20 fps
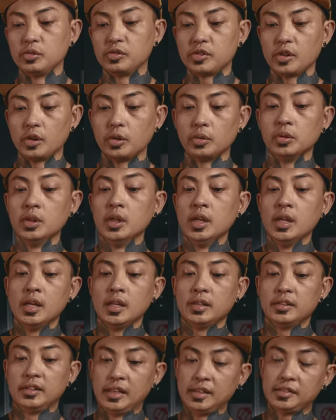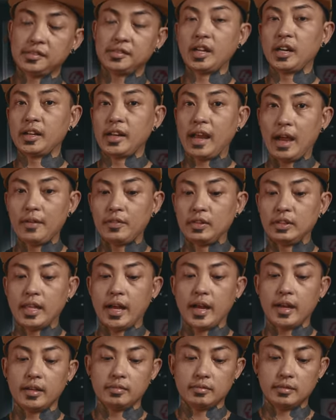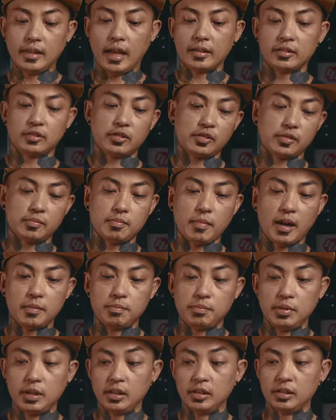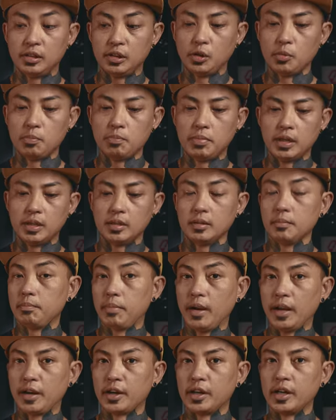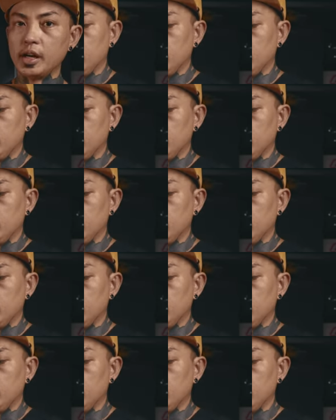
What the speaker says: So this not having that, that just might be a little bit better.